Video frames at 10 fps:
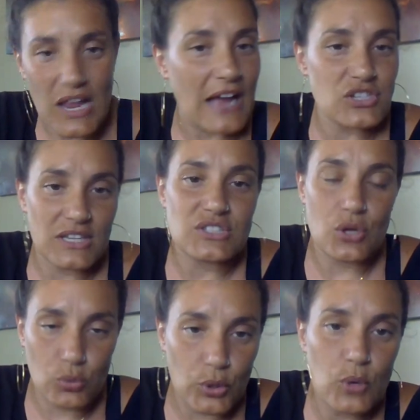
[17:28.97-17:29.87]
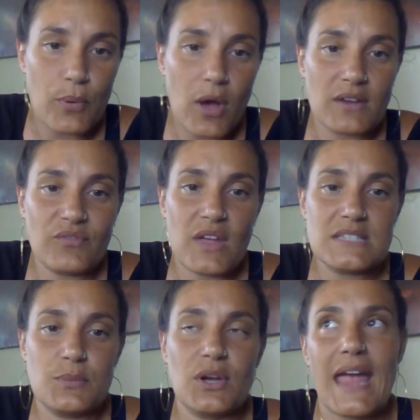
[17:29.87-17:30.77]
Actually, it's a group on
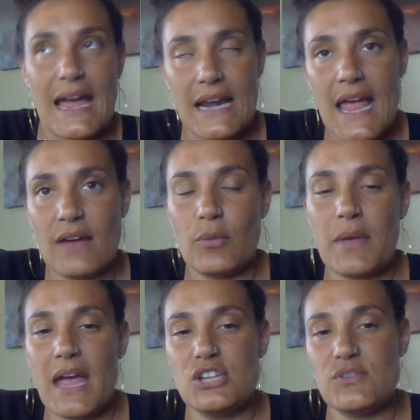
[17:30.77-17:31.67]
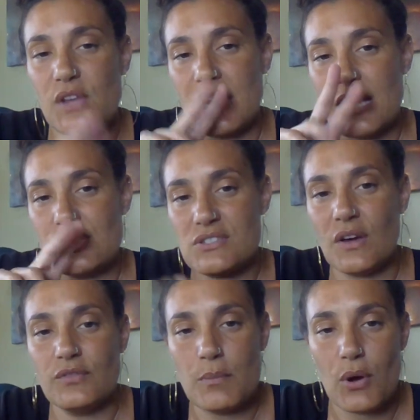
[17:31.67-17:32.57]
Facebook, and I have a page. If you could add
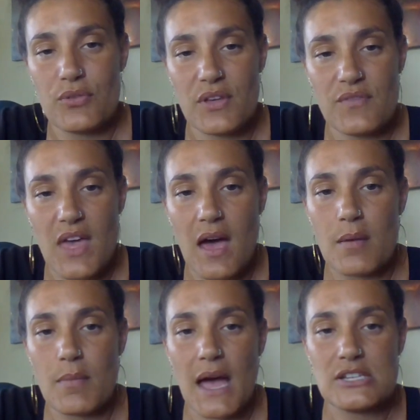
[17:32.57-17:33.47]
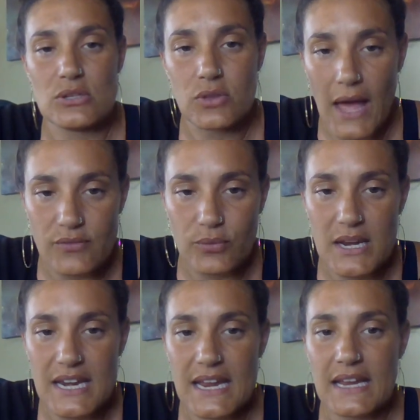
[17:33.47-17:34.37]
yourself to both of them, I do live
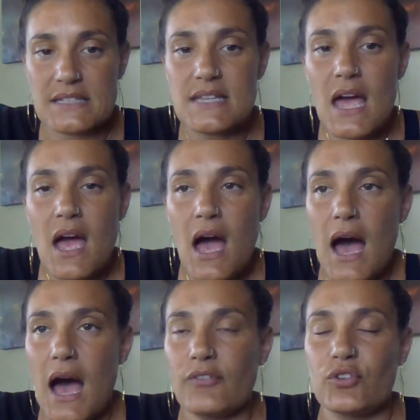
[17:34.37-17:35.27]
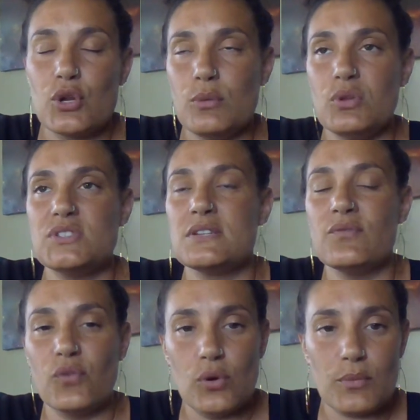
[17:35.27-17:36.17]
readings uh, for new moons
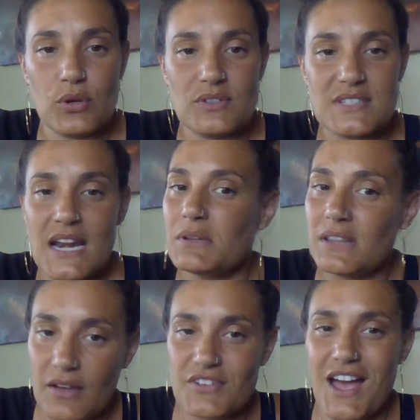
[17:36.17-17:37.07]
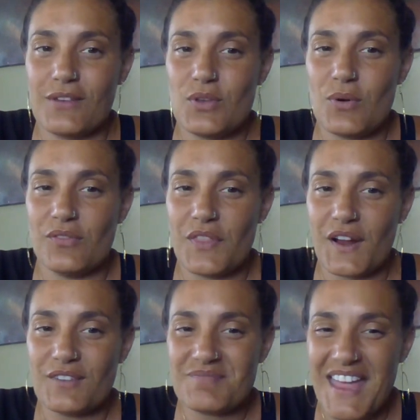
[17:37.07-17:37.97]
and full moons, and I would love to have you over
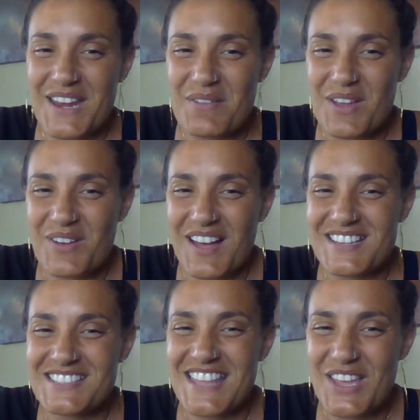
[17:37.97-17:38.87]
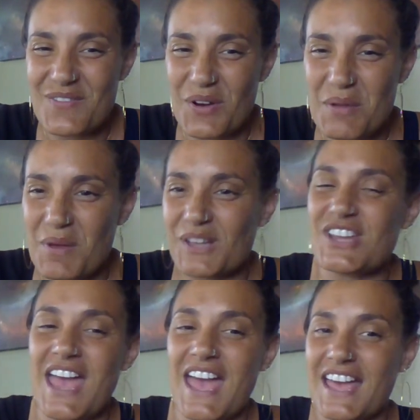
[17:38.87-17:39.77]
there. Anyway, you guys, thank you very
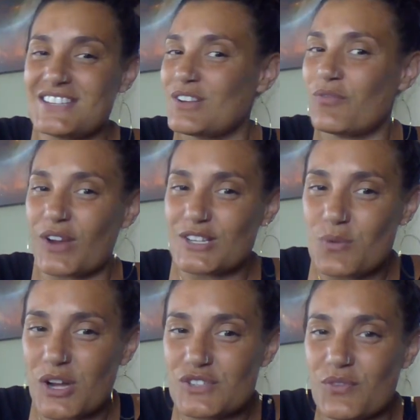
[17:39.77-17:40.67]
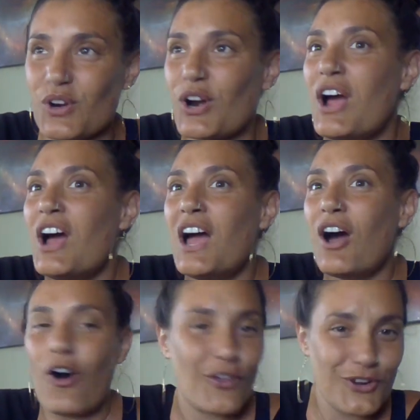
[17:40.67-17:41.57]
much, and don't forget to watch for
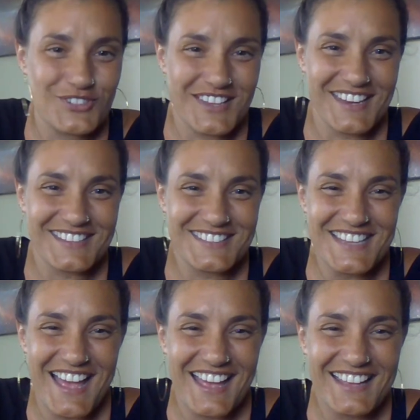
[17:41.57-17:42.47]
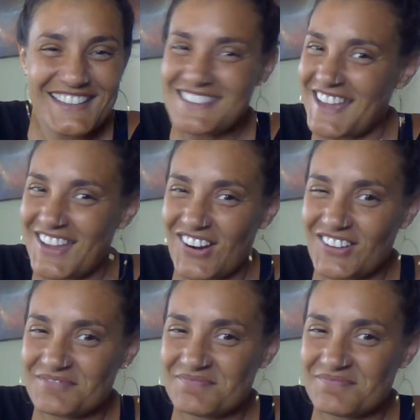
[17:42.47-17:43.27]
all your signs. Take care.